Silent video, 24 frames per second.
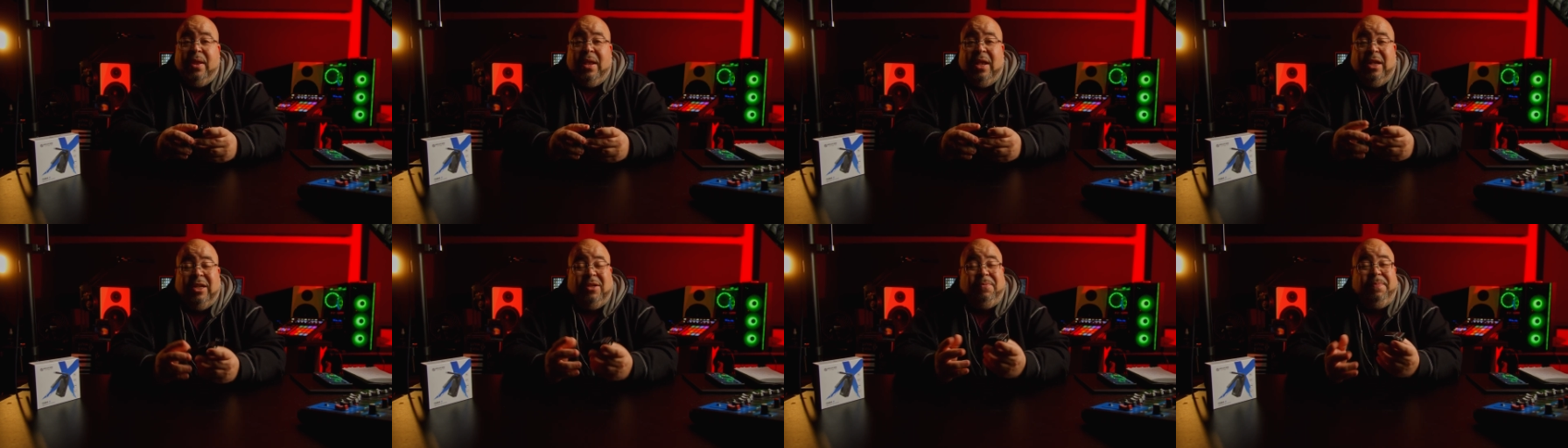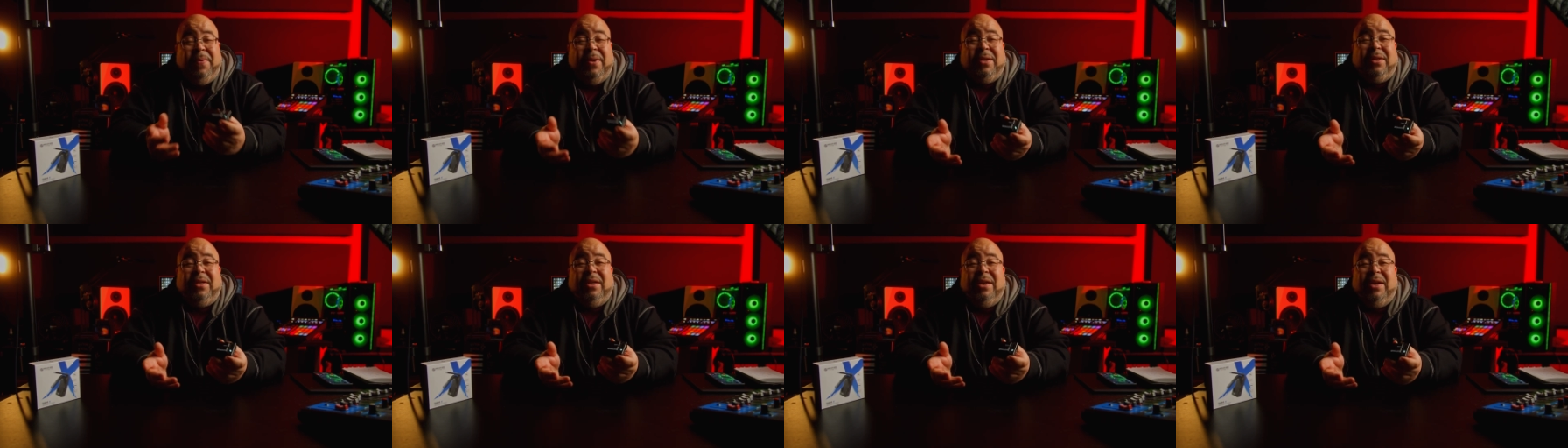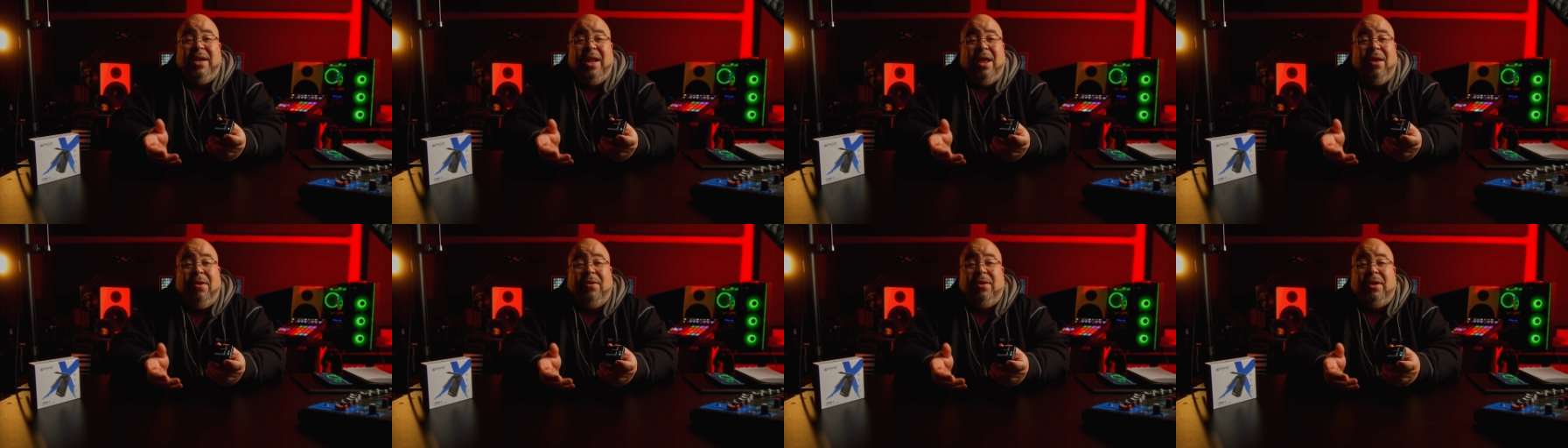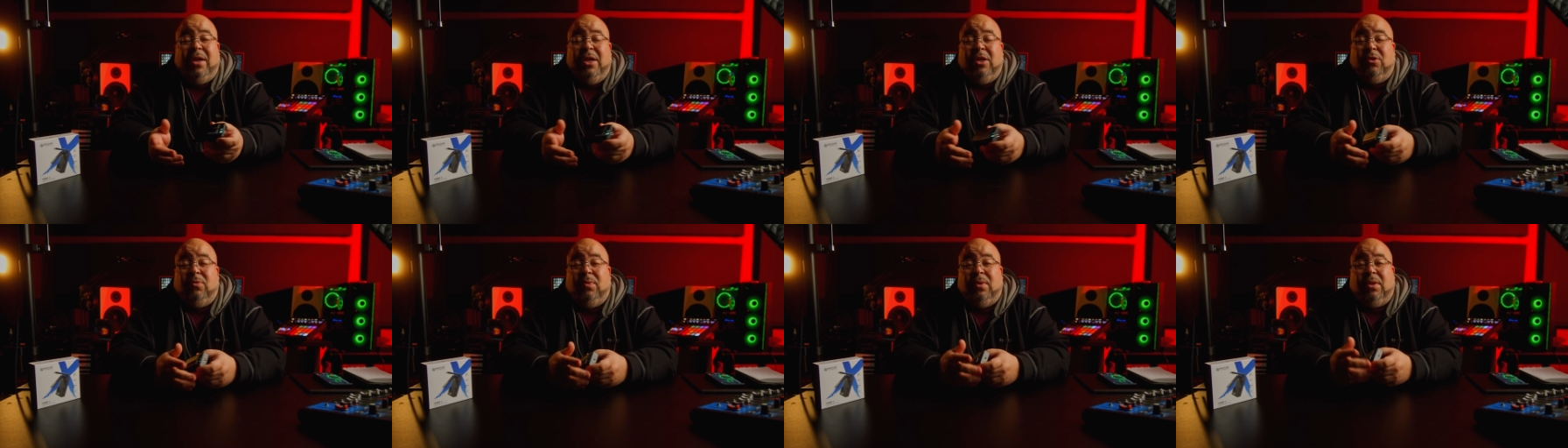especially
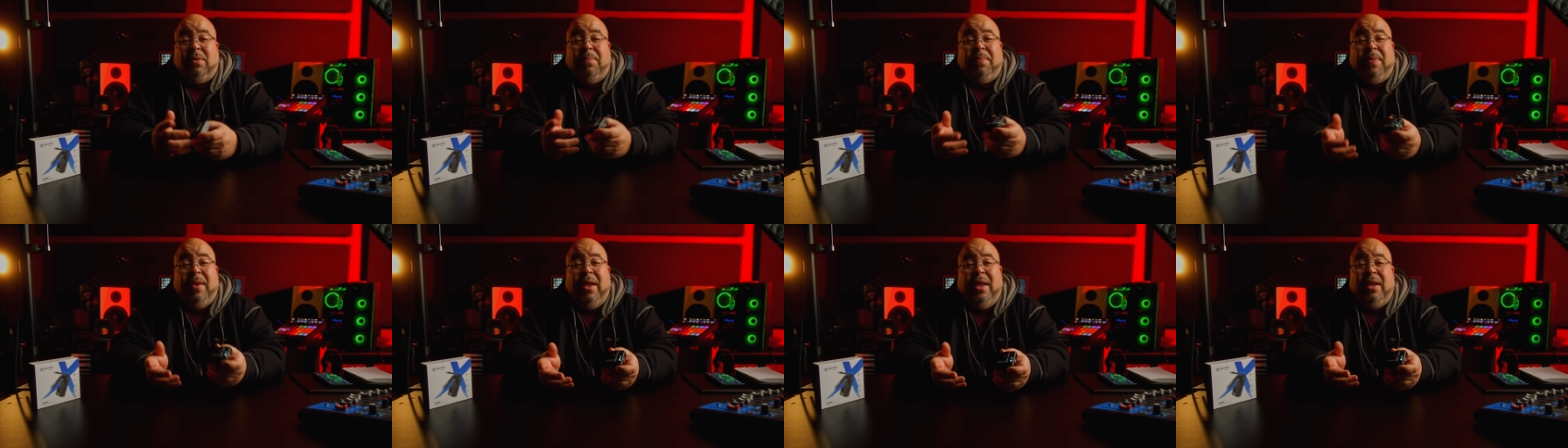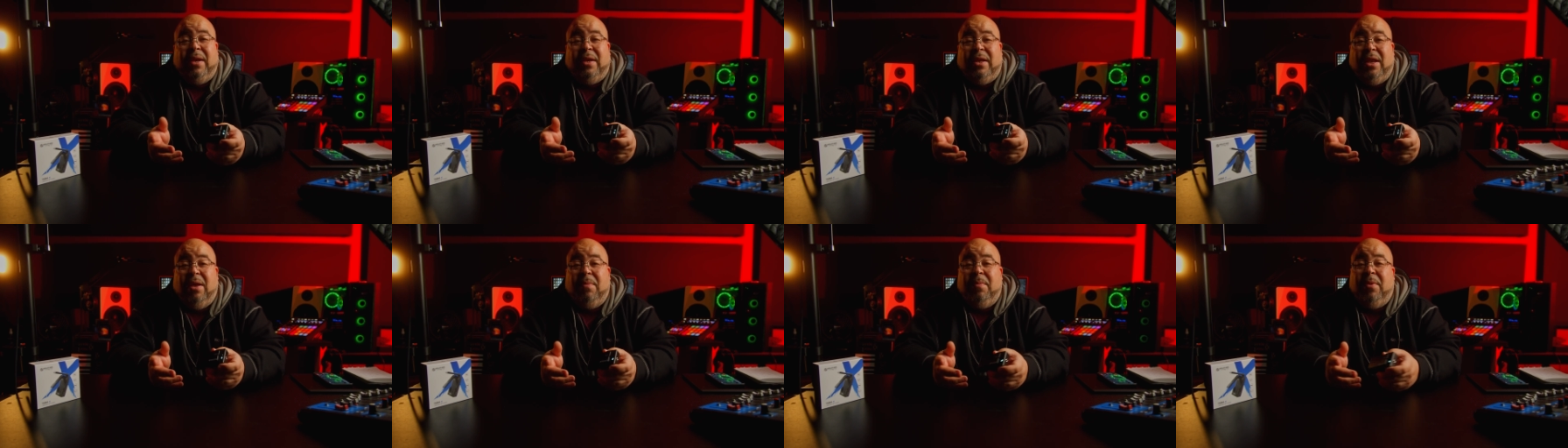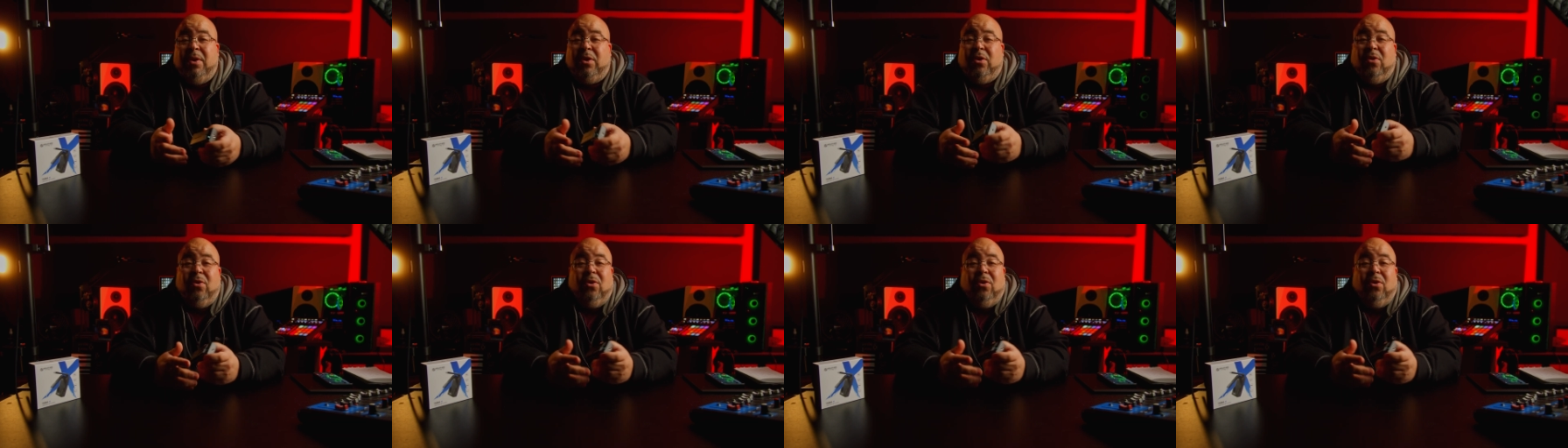nowadays with the pandemic,